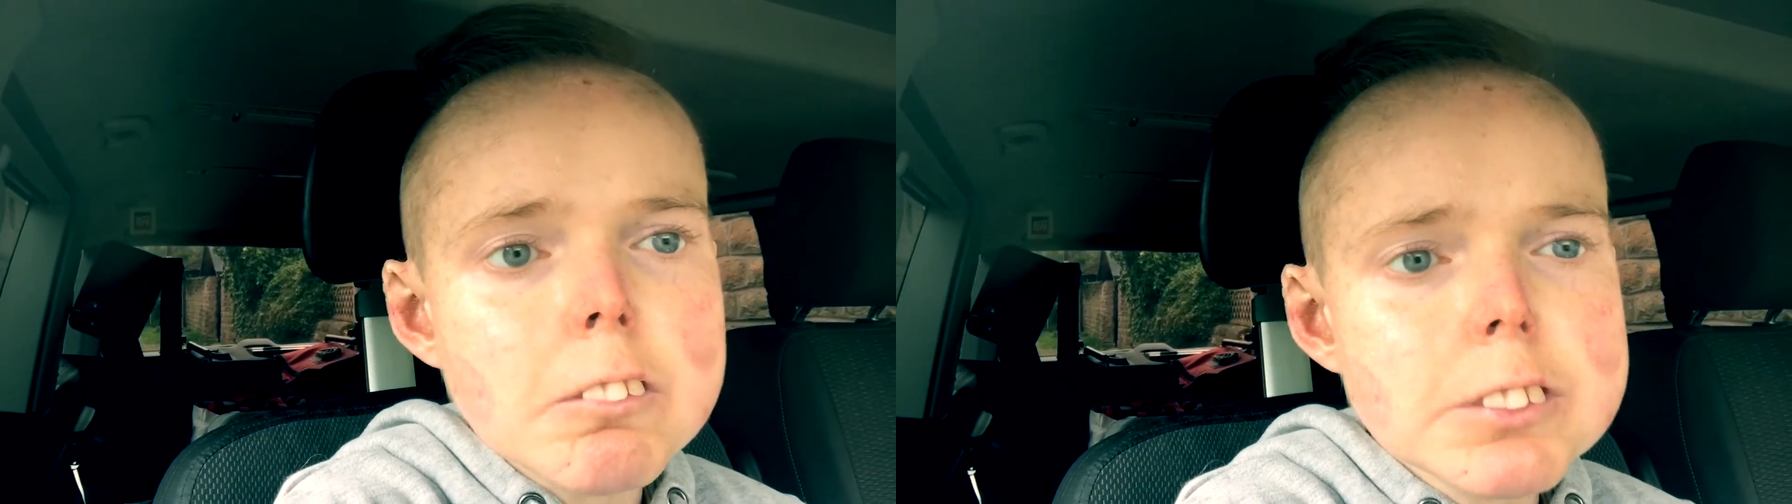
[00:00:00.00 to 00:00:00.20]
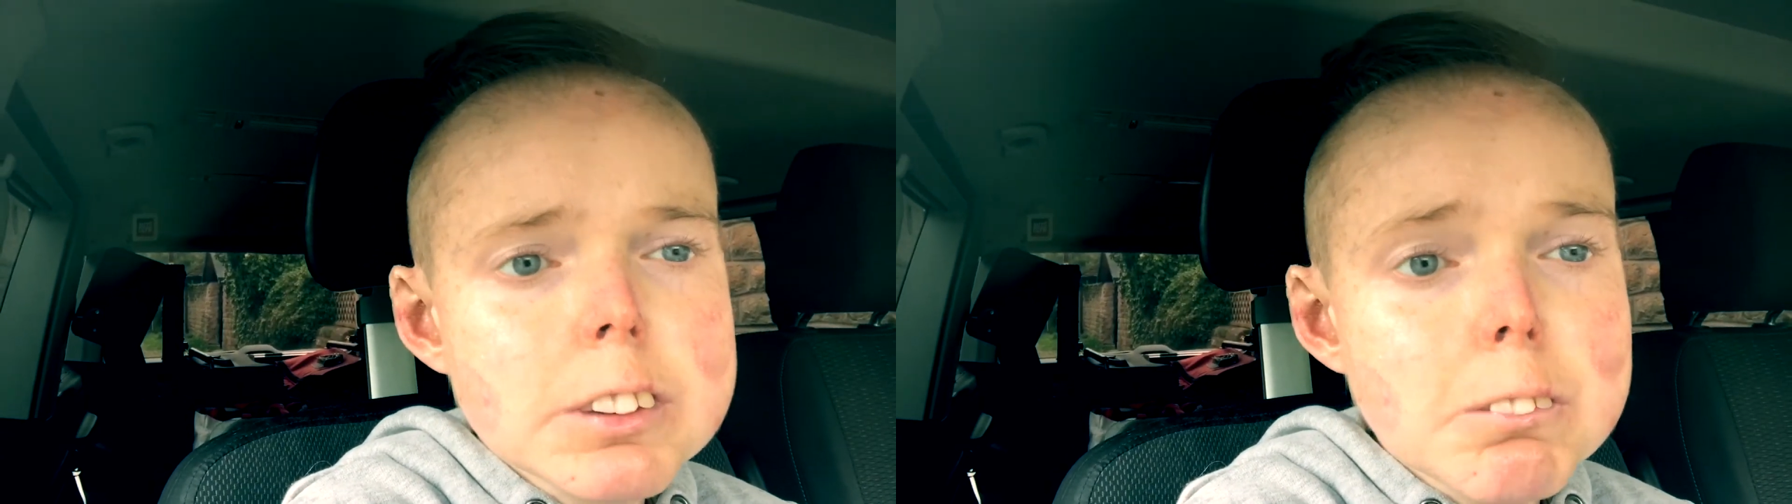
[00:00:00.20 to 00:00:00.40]

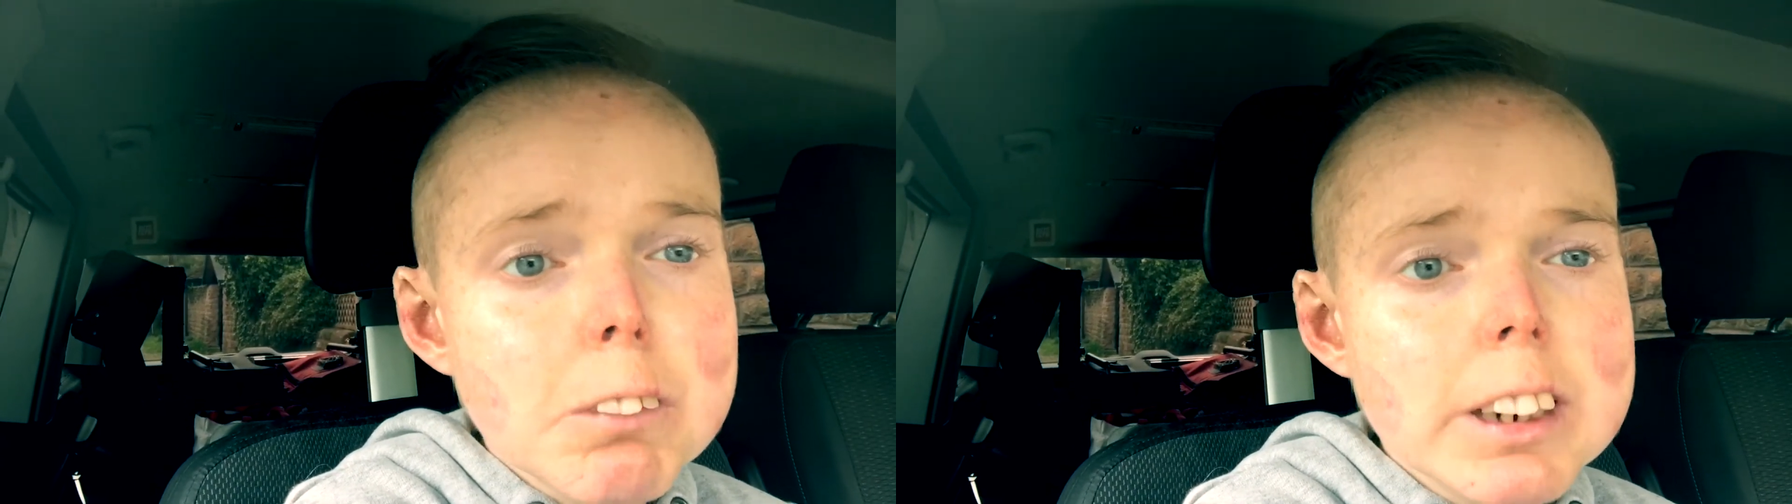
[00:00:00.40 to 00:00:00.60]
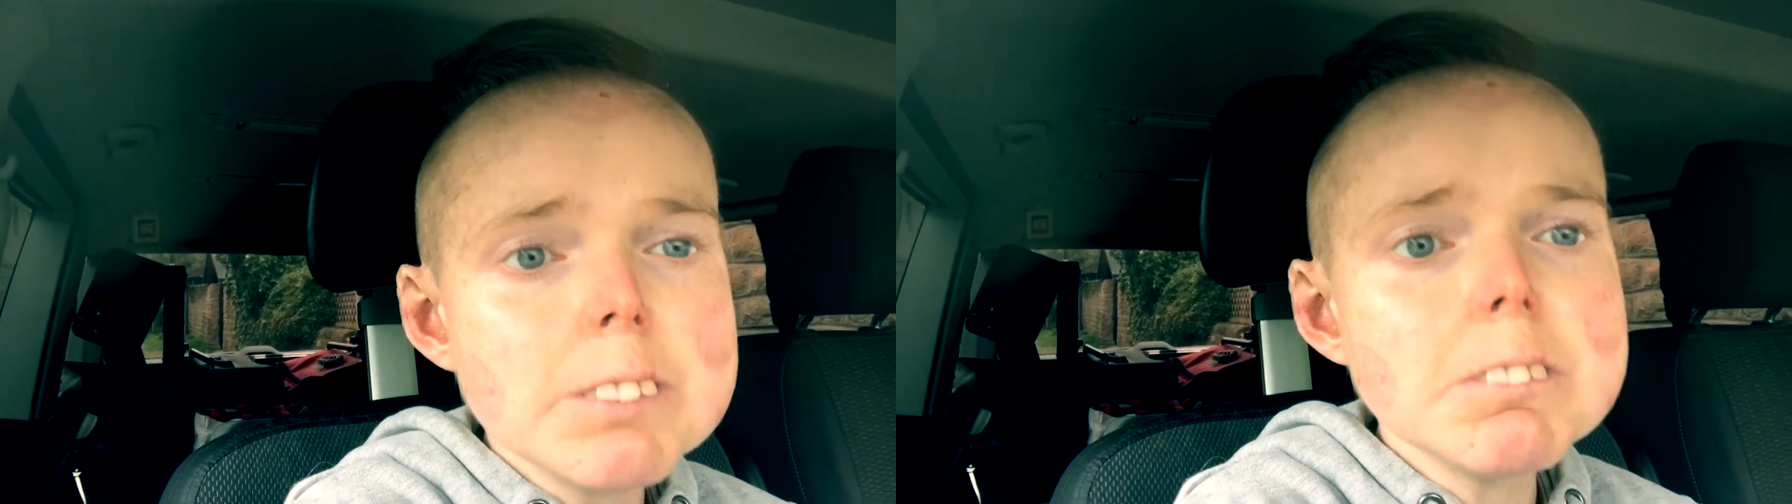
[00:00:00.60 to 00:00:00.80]
off to
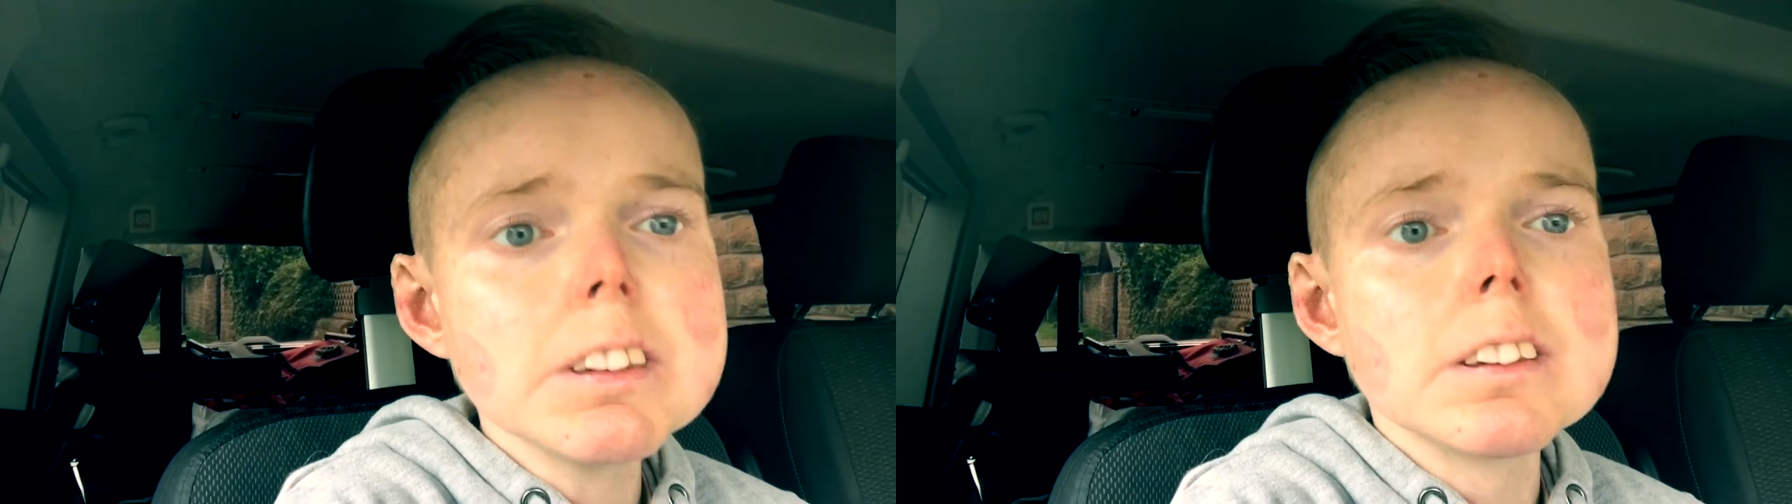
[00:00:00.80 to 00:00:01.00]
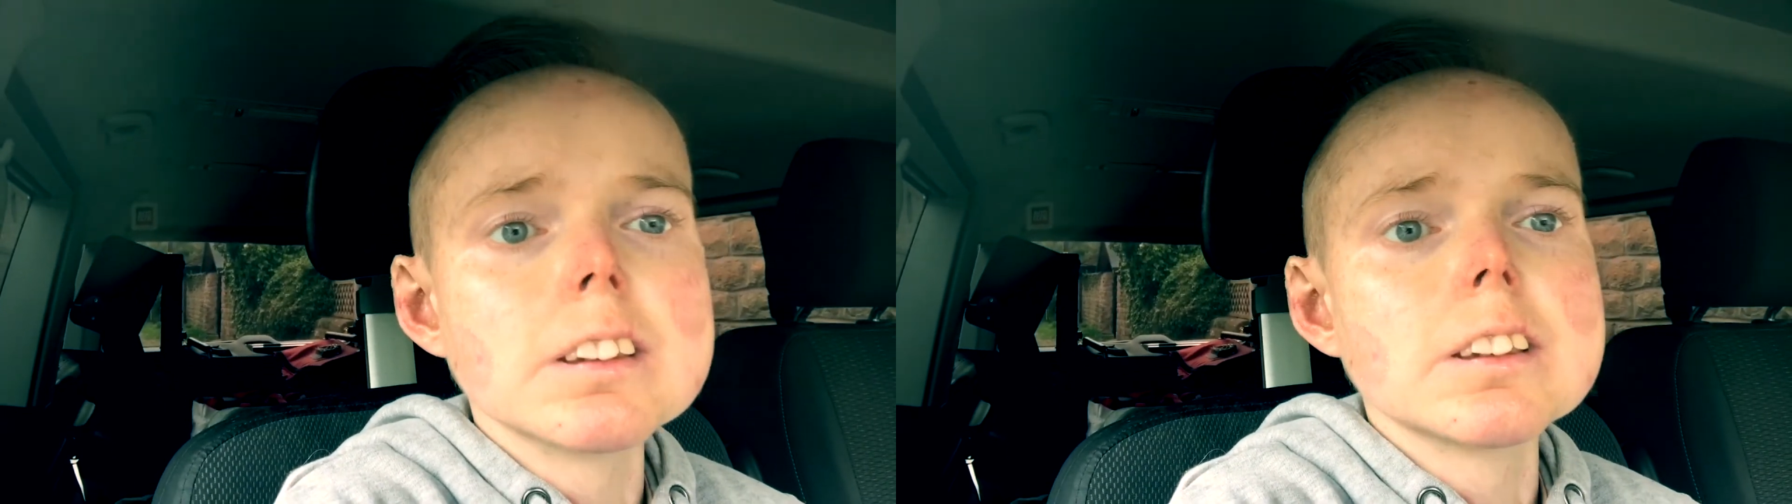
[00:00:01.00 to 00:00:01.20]

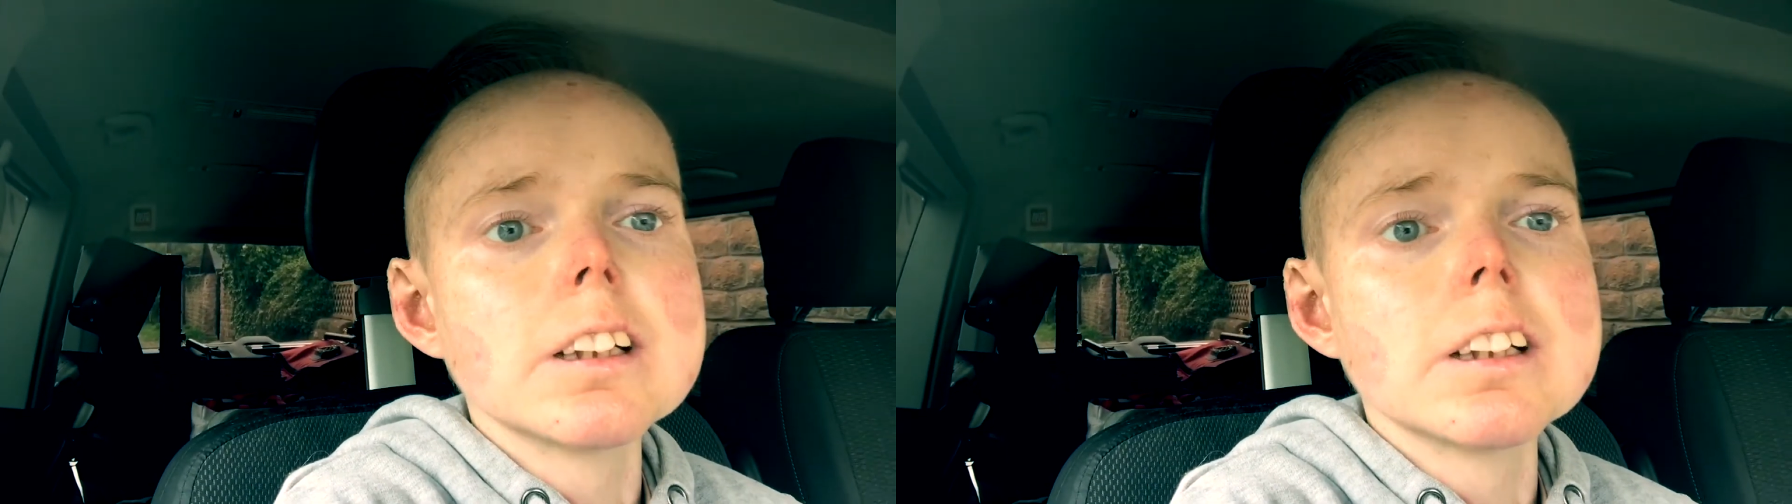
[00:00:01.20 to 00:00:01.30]
Weymouth.